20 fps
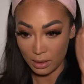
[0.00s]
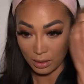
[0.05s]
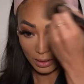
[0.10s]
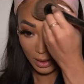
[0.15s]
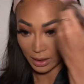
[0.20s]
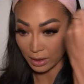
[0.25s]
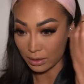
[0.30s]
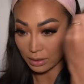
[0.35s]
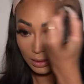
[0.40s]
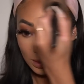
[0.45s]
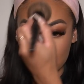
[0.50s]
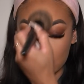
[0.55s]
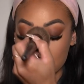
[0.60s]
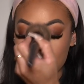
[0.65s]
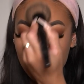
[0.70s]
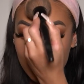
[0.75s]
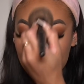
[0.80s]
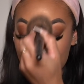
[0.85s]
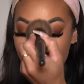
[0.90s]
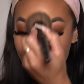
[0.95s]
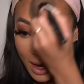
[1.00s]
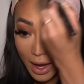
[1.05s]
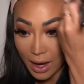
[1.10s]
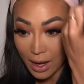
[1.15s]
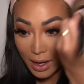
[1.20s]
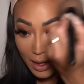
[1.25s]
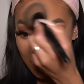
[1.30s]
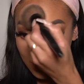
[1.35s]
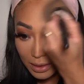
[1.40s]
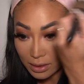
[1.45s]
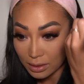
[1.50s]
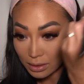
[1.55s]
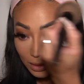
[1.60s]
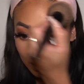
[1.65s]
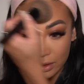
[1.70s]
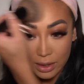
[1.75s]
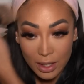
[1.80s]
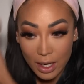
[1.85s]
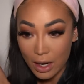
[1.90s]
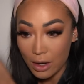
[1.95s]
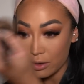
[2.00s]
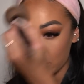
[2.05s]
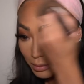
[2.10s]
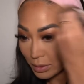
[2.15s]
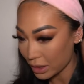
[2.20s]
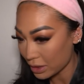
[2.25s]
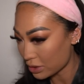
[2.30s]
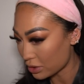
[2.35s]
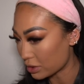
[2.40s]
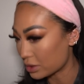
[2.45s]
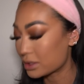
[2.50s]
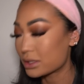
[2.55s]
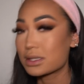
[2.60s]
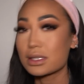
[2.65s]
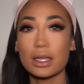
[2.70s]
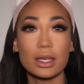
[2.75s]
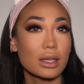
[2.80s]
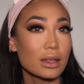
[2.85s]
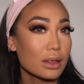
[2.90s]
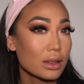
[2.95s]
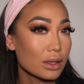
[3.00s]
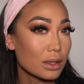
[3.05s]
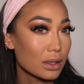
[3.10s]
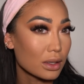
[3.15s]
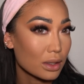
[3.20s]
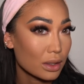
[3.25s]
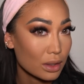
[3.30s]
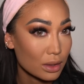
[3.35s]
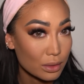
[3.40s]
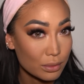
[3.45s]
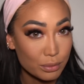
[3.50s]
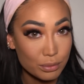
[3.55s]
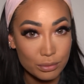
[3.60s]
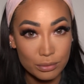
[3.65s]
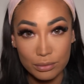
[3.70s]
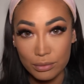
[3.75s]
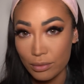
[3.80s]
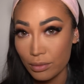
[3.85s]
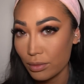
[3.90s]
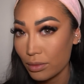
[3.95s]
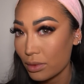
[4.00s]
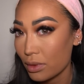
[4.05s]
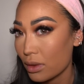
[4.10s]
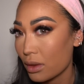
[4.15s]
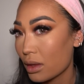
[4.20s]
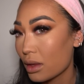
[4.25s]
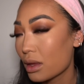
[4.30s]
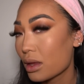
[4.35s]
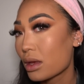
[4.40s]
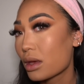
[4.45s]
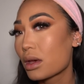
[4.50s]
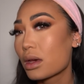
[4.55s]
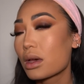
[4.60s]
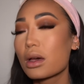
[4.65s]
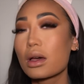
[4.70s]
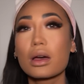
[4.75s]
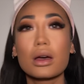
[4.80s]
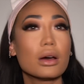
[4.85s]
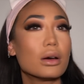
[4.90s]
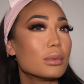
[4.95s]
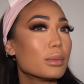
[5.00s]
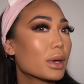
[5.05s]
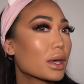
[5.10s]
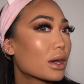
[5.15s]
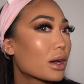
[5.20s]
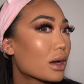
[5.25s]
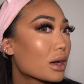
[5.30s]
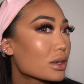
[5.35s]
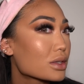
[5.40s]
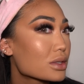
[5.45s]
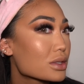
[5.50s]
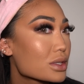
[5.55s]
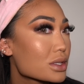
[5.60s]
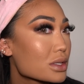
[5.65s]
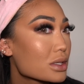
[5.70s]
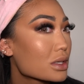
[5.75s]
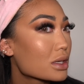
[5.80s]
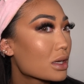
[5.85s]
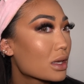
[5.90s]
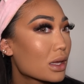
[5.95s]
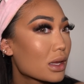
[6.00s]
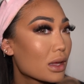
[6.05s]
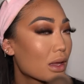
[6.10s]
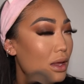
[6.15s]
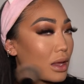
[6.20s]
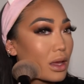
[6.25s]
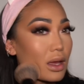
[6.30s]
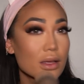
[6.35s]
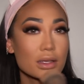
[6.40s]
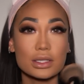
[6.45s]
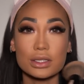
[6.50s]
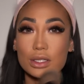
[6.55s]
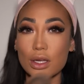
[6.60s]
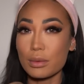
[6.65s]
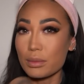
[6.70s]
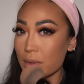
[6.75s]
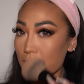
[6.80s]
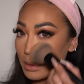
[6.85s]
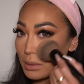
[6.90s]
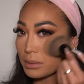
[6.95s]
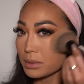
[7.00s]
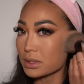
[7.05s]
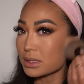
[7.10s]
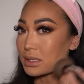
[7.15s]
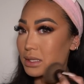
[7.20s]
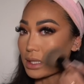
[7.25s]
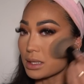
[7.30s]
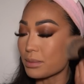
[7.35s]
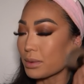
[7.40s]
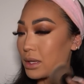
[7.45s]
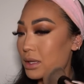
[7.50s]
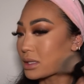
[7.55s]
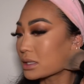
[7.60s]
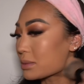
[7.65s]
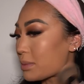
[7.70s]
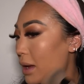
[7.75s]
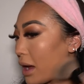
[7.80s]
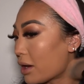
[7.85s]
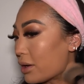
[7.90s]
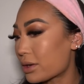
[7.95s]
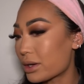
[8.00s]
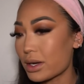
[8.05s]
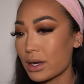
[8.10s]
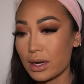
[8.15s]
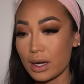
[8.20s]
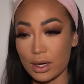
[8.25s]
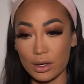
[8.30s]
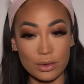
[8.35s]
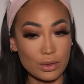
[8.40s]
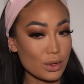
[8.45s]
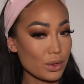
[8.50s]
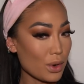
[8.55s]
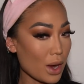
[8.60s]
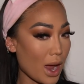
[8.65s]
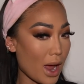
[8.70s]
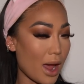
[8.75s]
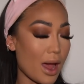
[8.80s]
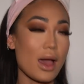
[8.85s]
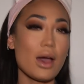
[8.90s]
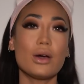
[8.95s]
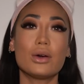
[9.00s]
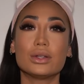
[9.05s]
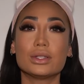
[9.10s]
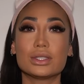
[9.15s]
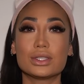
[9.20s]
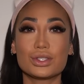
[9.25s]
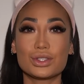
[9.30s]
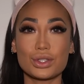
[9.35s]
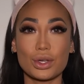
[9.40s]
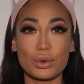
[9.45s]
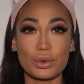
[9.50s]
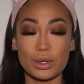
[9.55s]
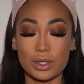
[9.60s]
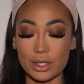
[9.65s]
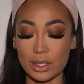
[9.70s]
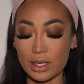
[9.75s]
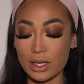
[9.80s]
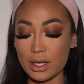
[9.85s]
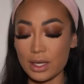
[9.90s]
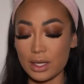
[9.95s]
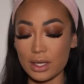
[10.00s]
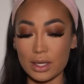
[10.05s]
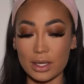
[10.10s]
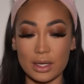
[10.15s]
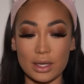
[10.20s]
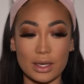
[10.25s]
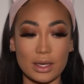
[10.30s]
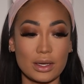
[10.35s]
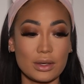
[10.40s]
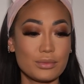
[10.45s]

Like, look at that. Look at how it makes your skin look. Oh my gosh. So many people sleep on this powder, and I don't know how. It's so good.